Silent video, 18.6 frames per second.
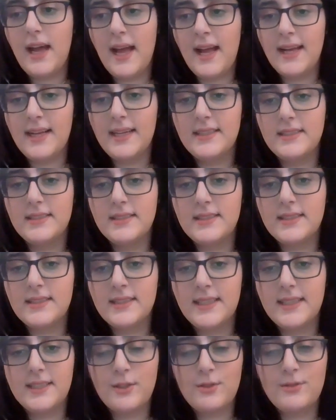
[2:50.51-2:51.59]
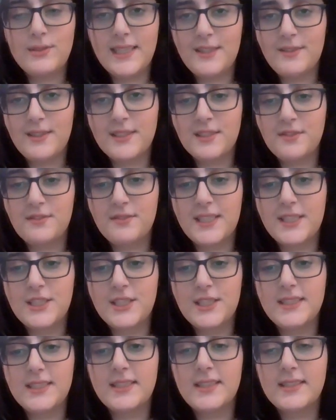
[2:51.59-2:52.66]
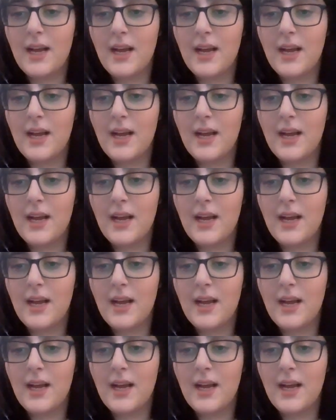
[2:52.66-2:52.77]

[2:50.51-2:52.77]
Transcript: and they don't take reservations.